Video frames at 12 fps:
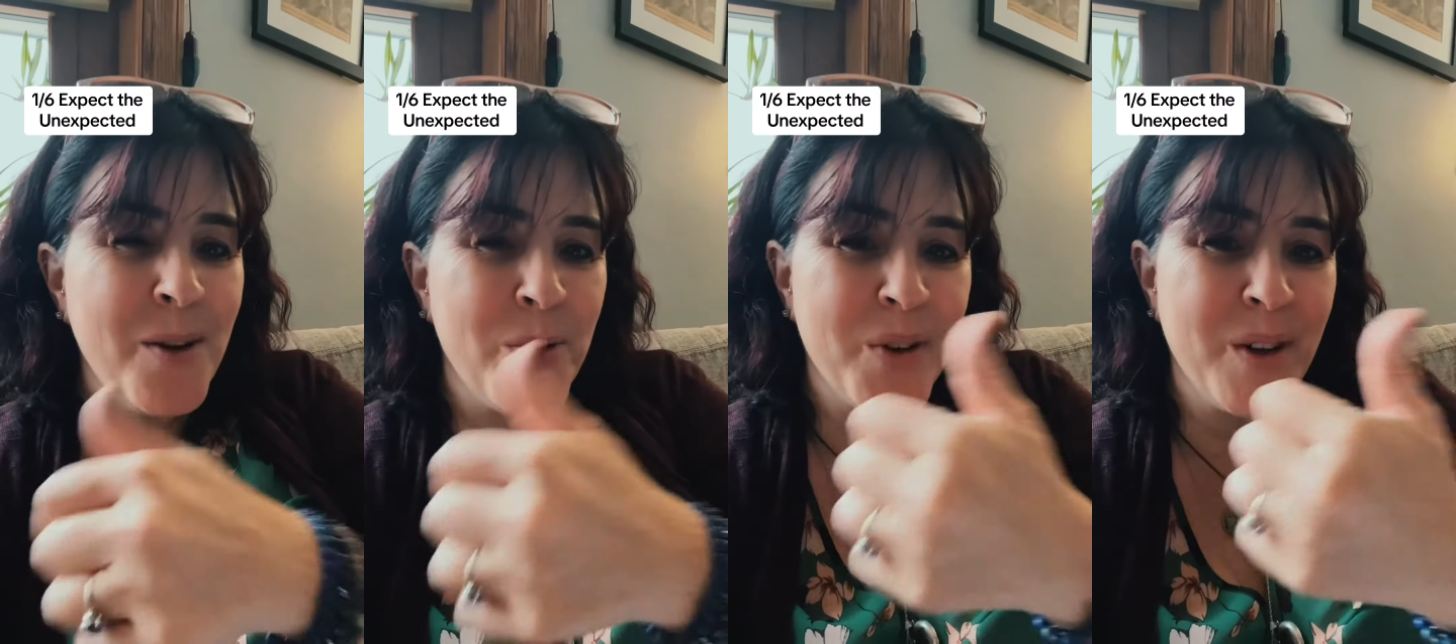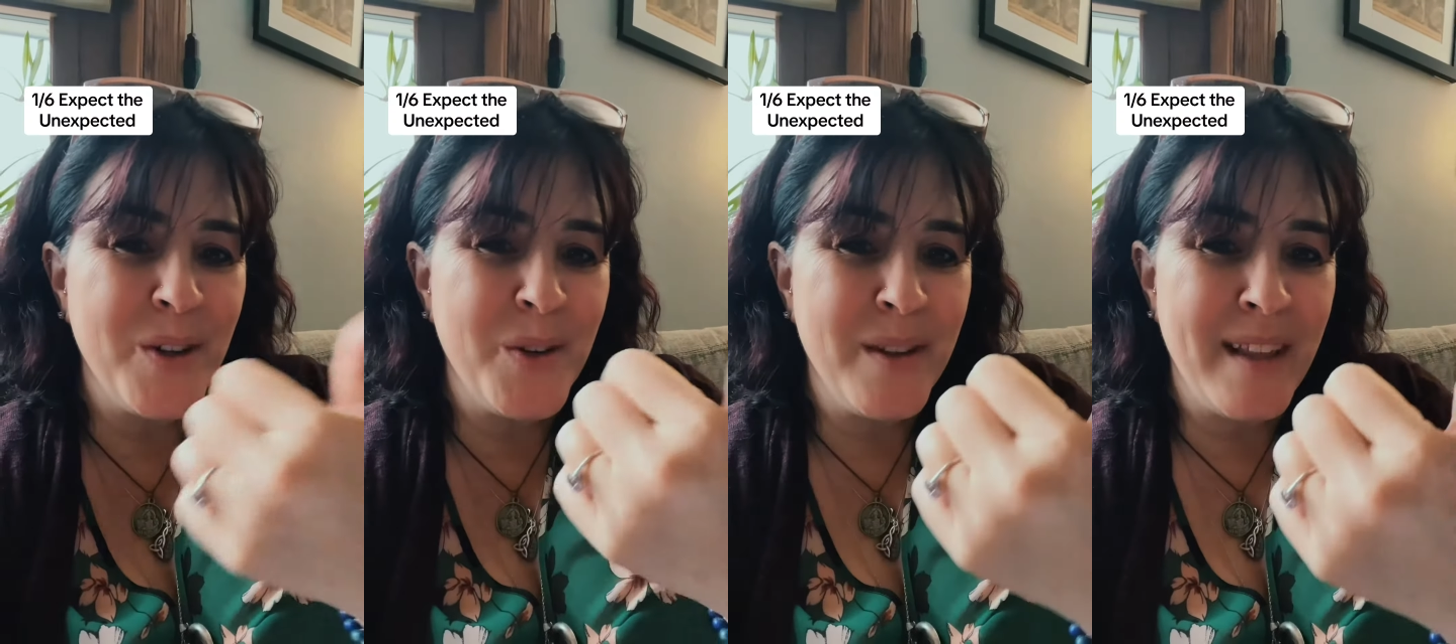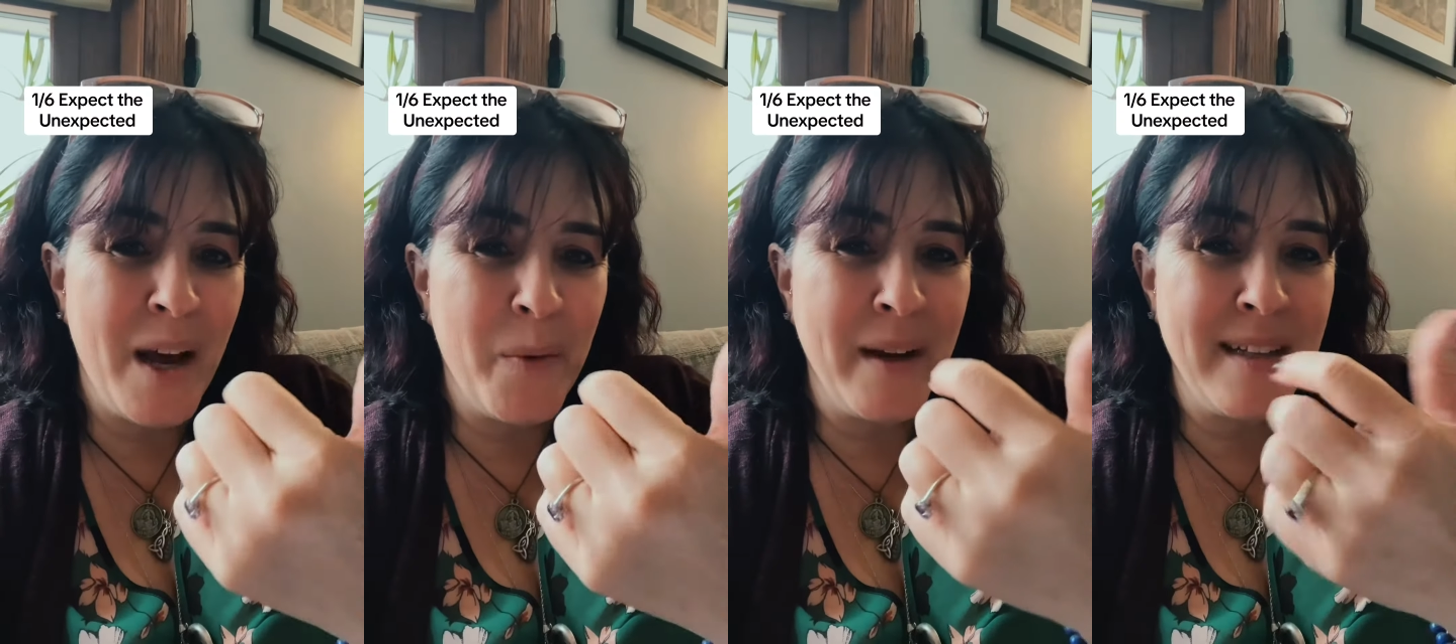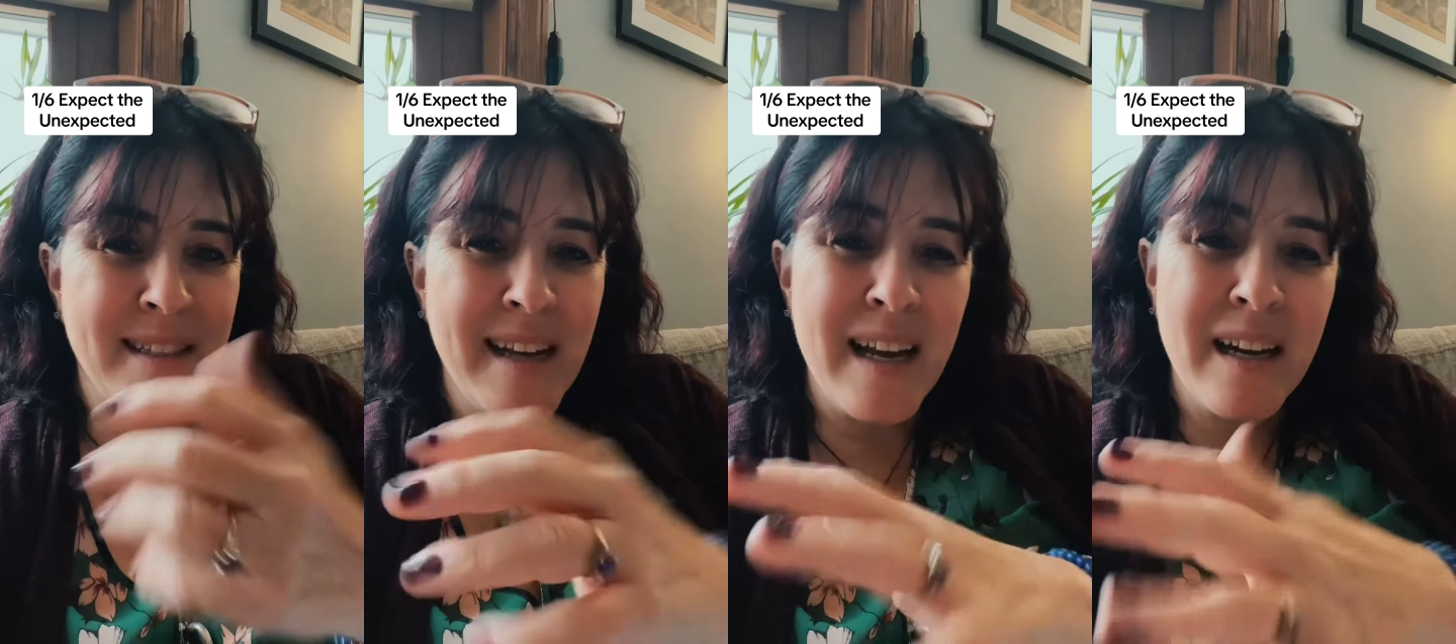No, we're going to do it that way.
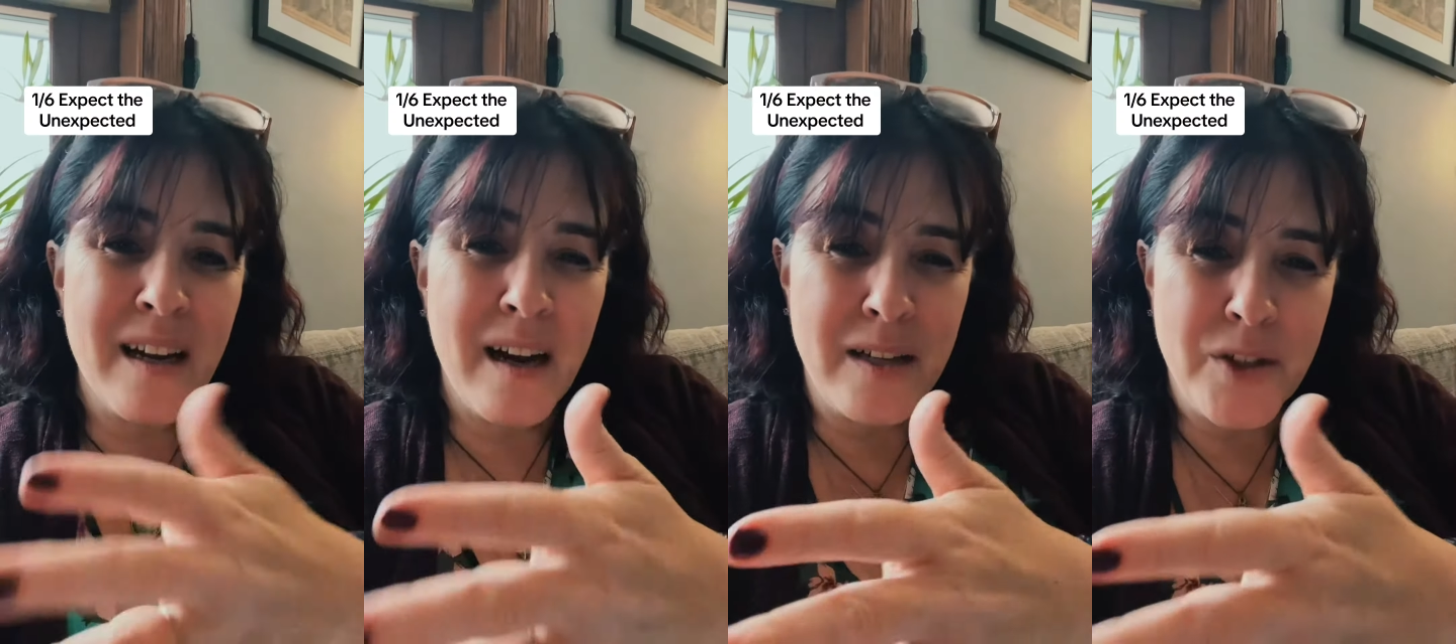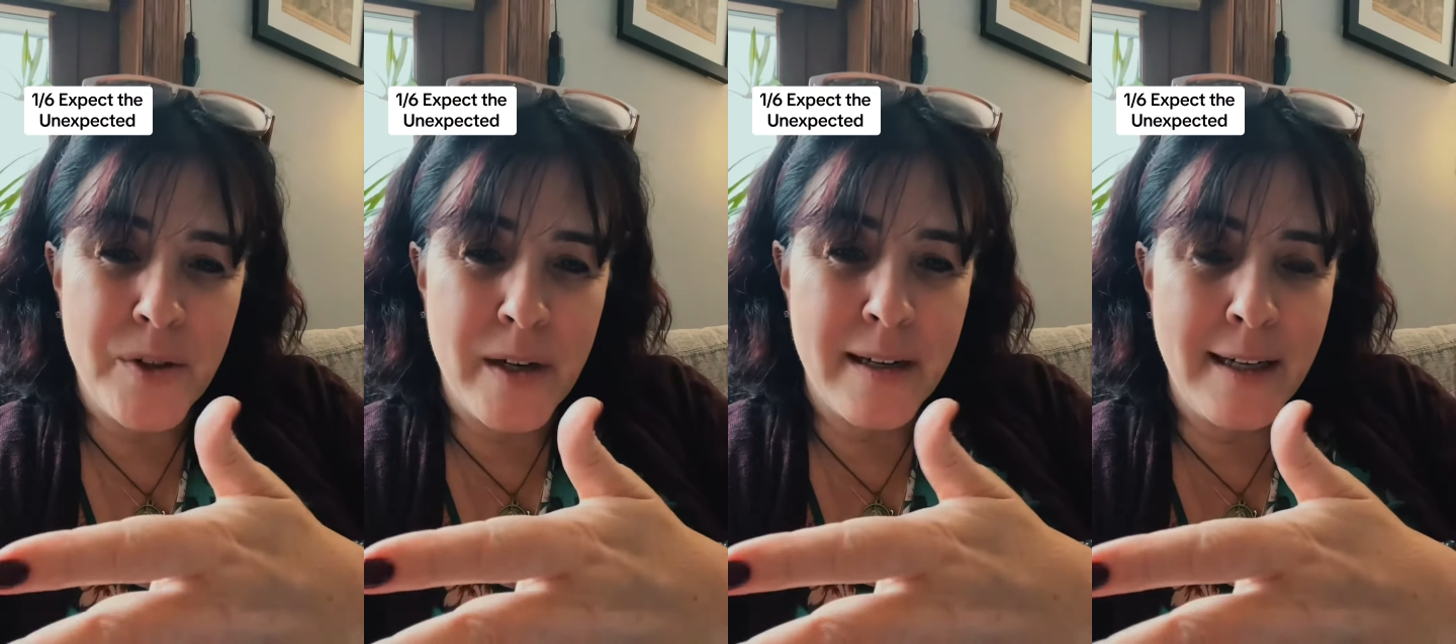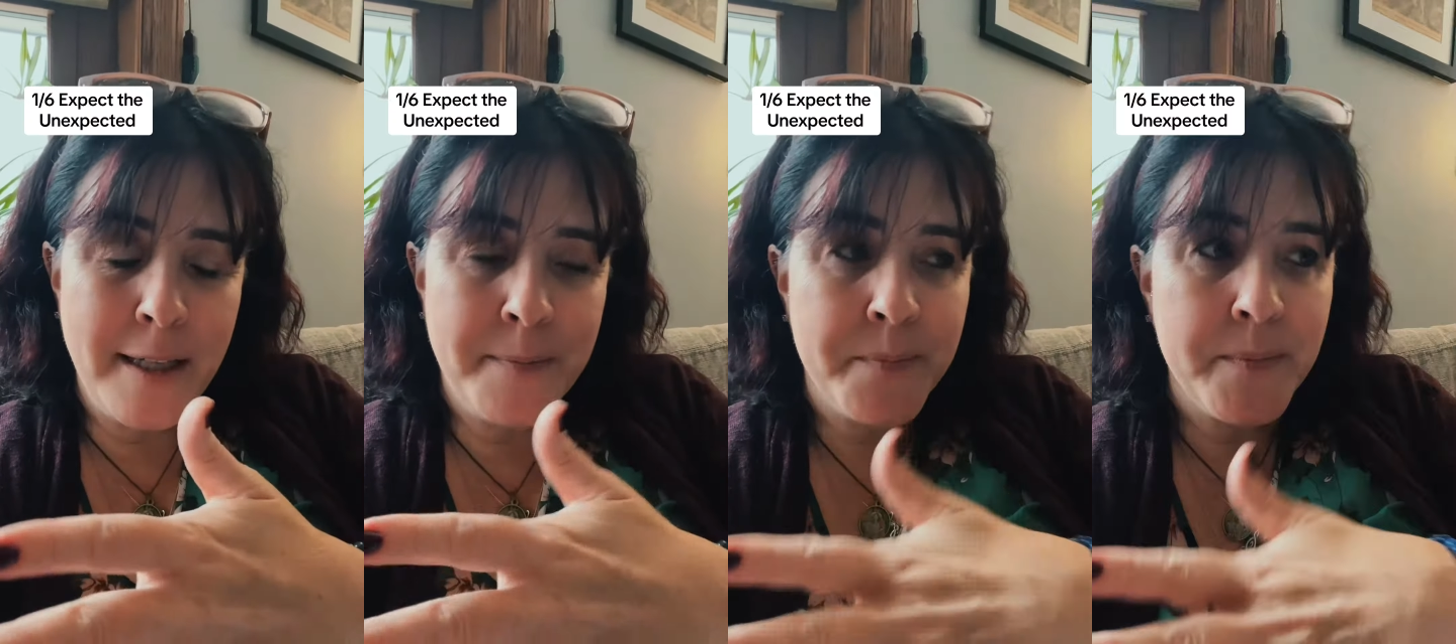It's kind of contrary.